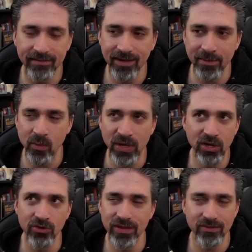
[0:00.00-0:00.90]
I mean, we
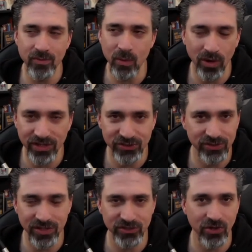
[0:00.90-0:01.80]
knew that we wanted
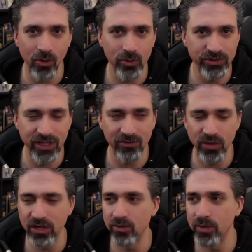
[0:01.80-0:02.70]
the Star Wars stuff. We
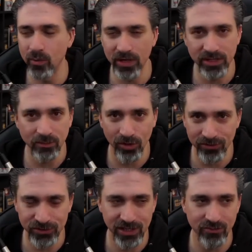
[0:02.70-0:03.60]
knew we wanted the
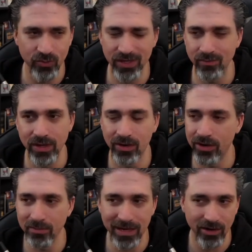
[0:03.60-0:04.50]
Marvel stuff. We
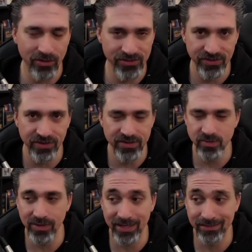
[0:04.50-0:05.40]
heard about all the series.
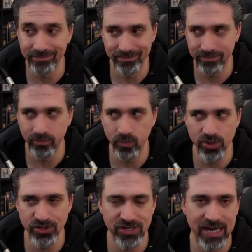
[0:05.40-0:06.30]
We're like, we're
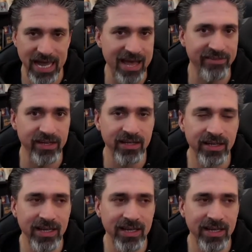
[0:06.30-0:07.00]
just going to have it.